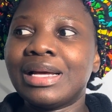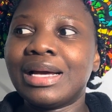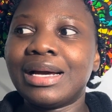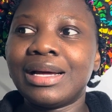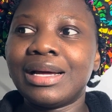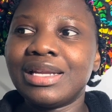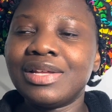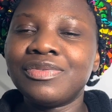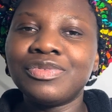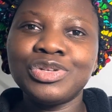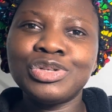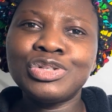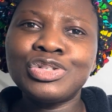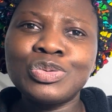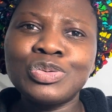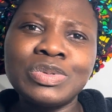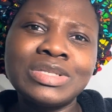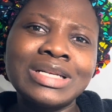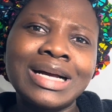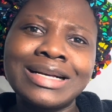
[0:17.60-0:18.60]
And even
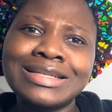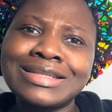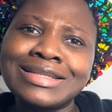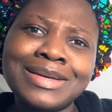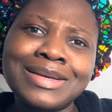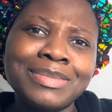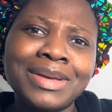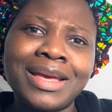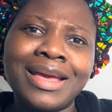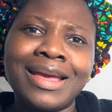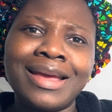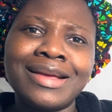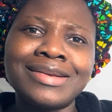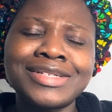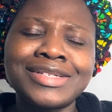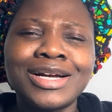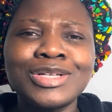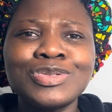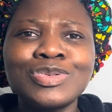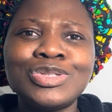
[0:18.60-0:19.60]
YouTube is asking me,
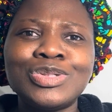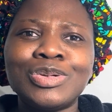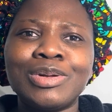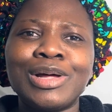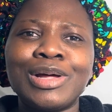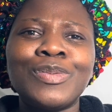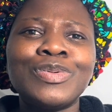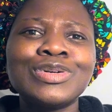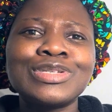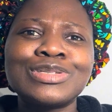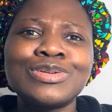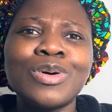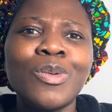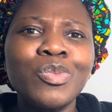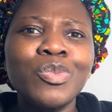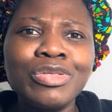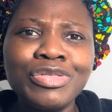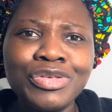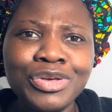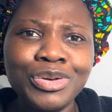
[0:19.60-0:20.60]
Chats with Jola, what's
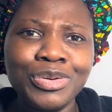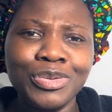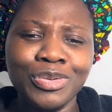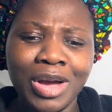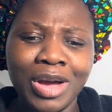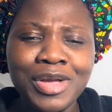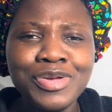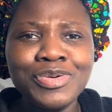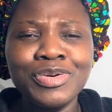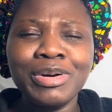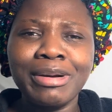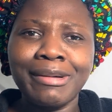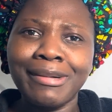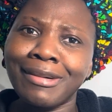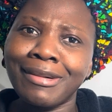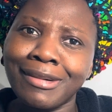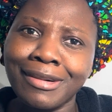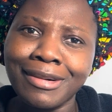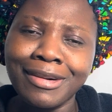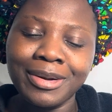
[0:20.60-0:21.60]
up with you? Are you
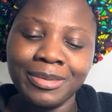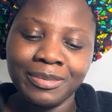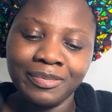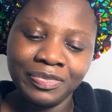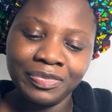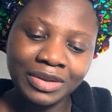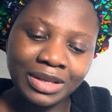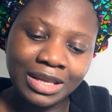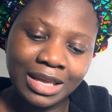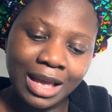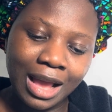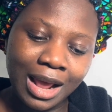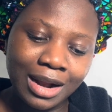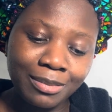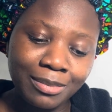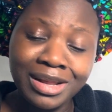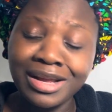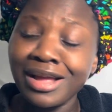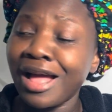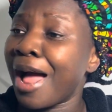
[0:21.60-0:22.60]
okay? And
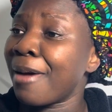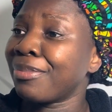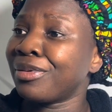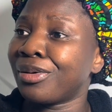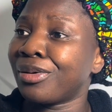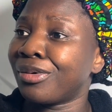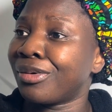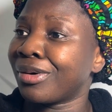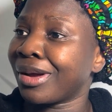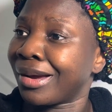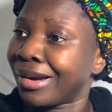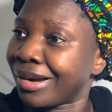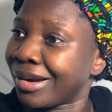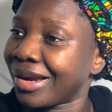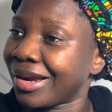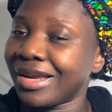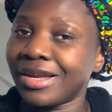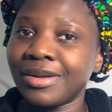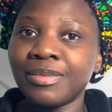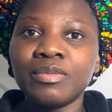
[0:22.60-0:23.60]
I'm like, I'm not
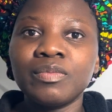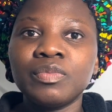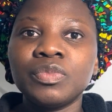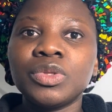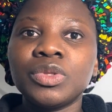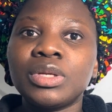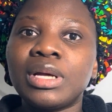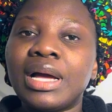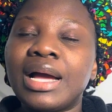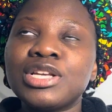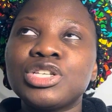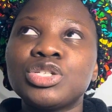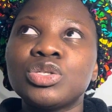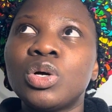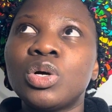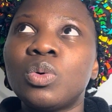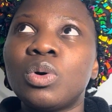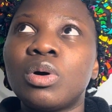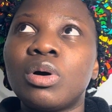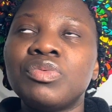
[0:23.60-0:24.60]
okay. Guys, you
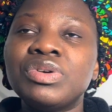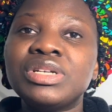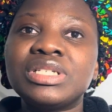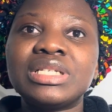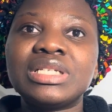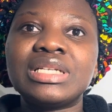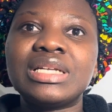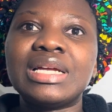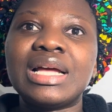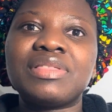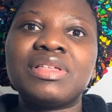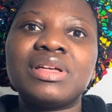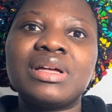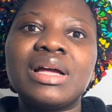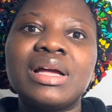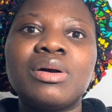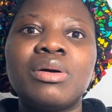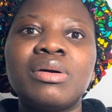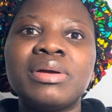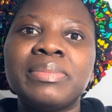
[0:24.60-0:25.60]
know what? Recently, I think
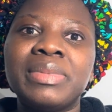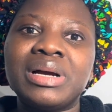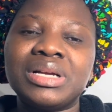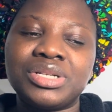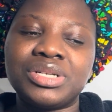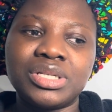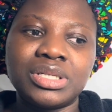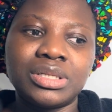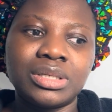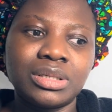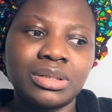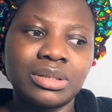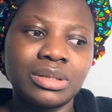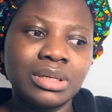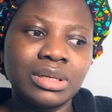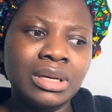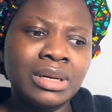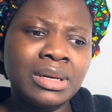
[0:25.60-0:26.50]
I got in my shell.